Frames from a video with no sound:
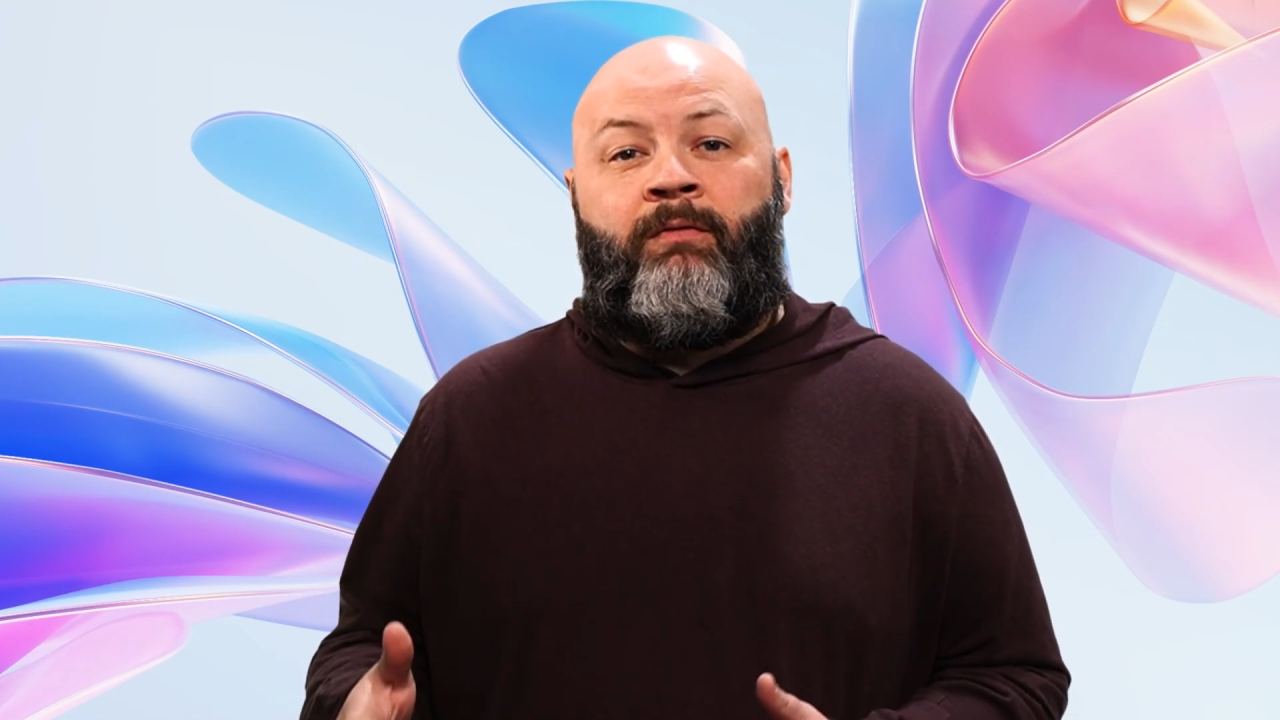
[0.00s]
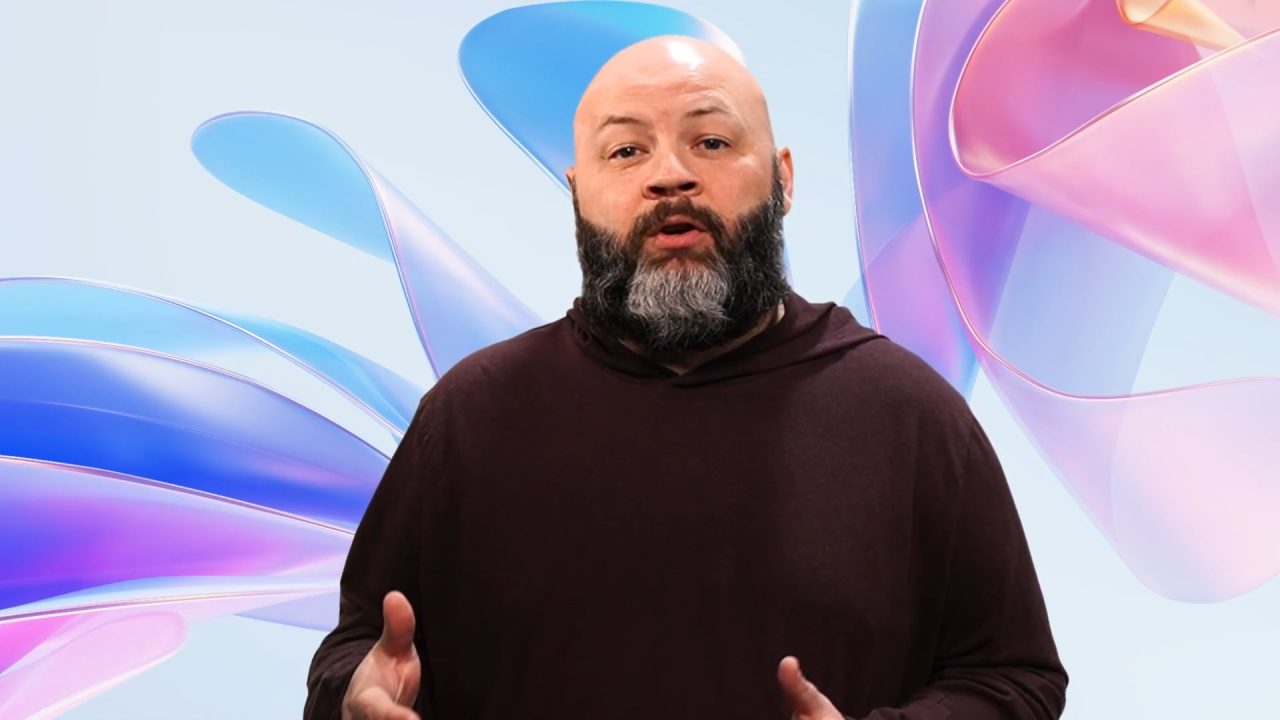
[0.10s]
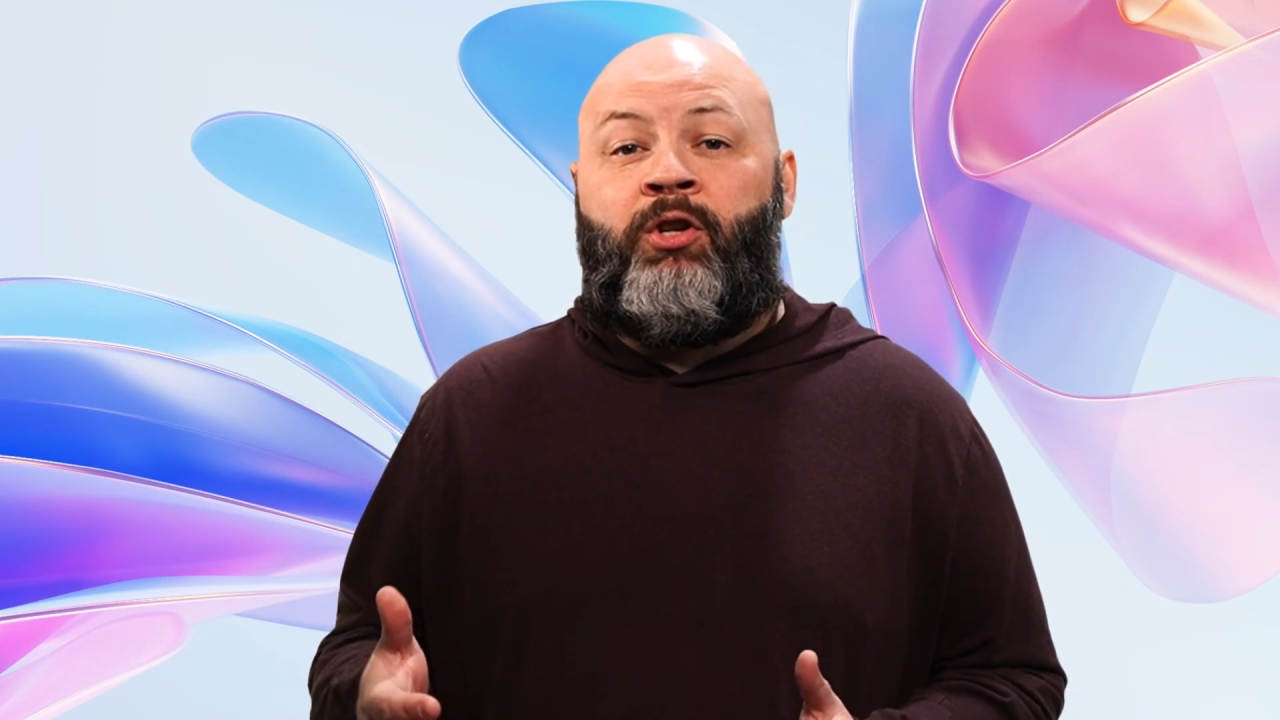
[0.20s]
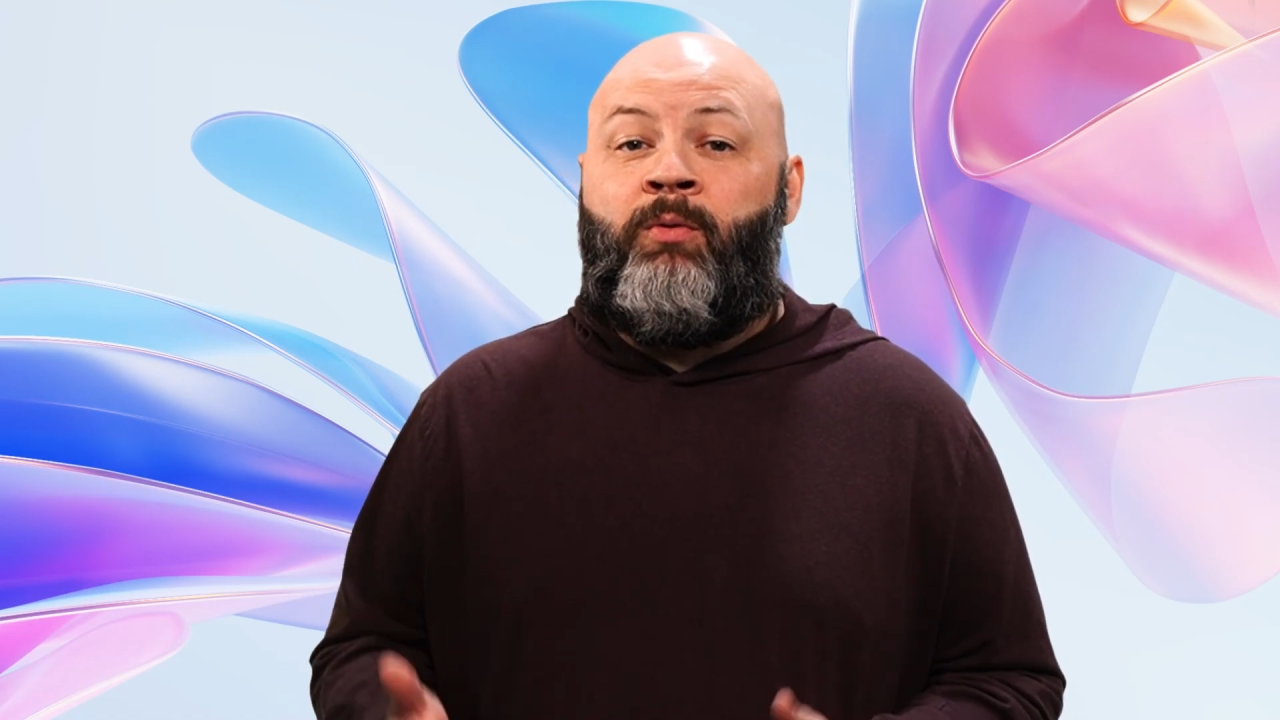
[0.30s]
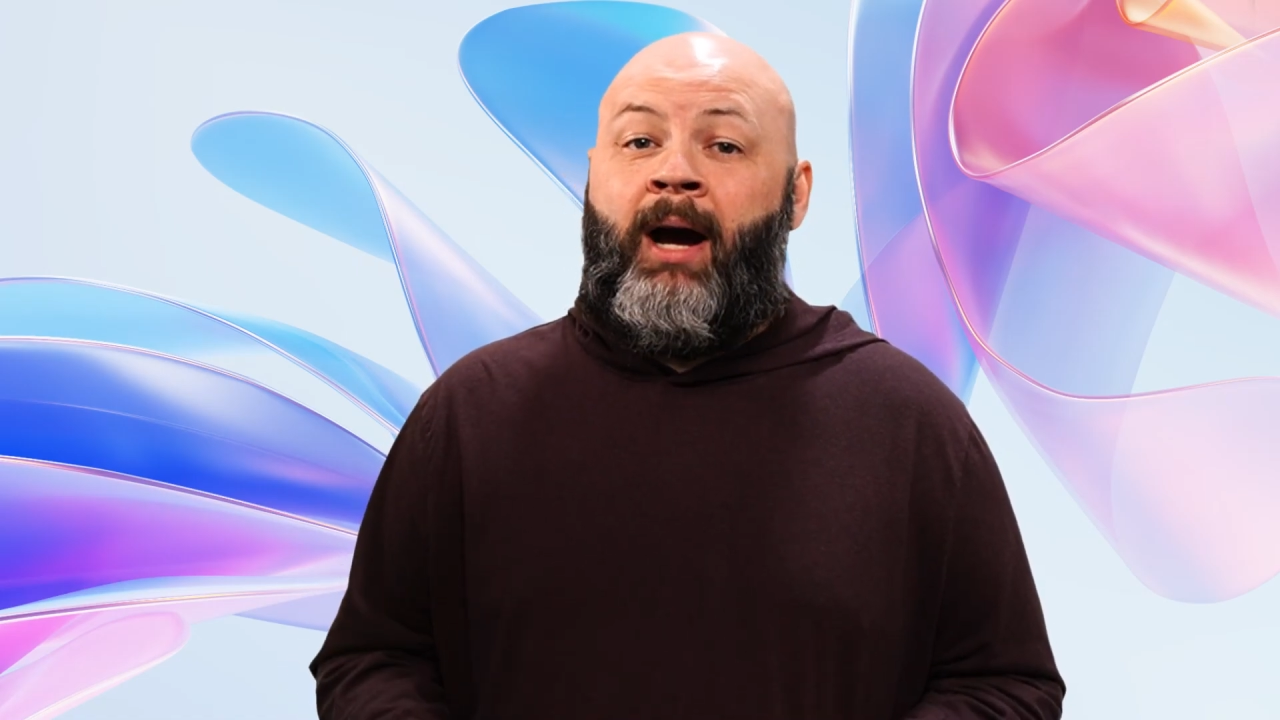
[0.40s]
for
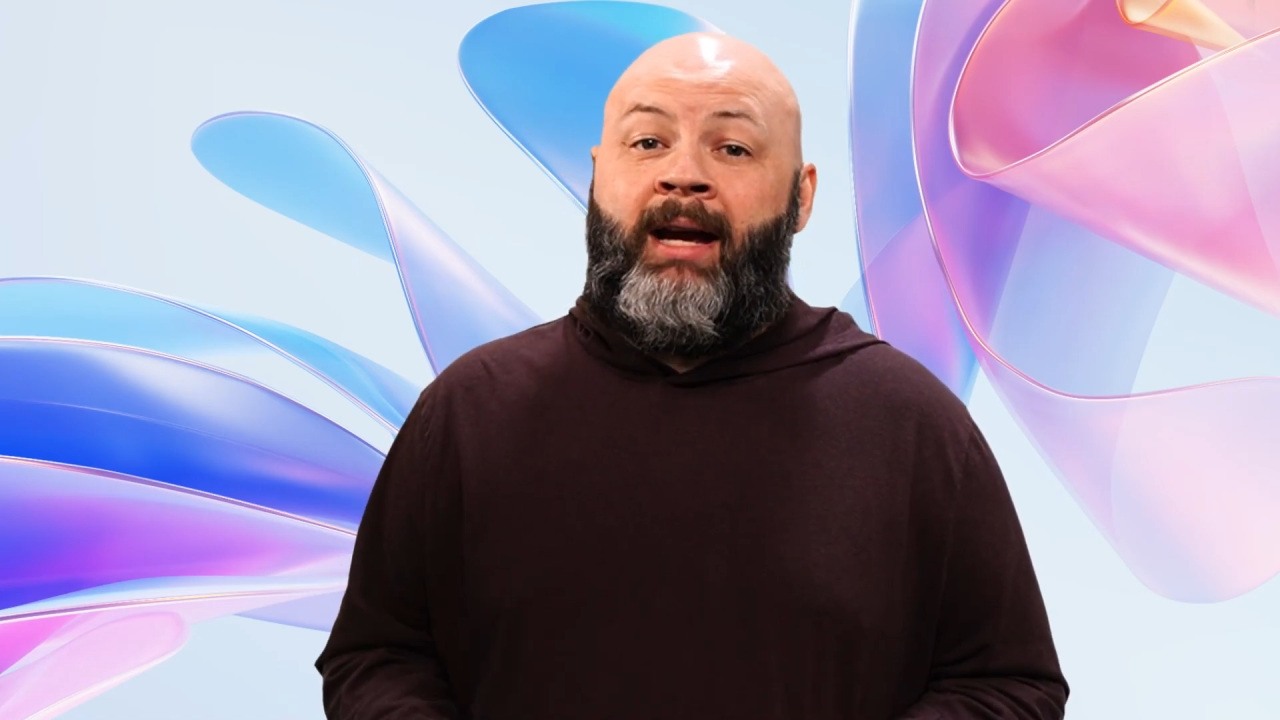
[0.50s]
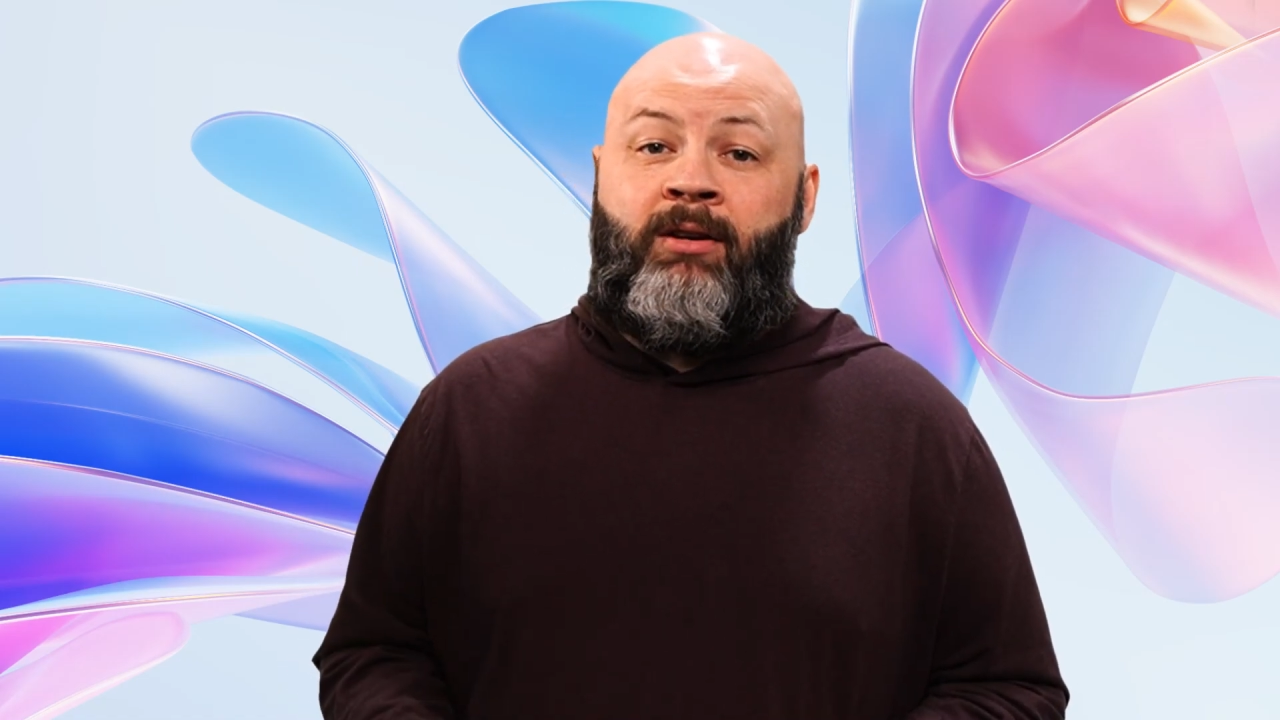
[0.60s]
UI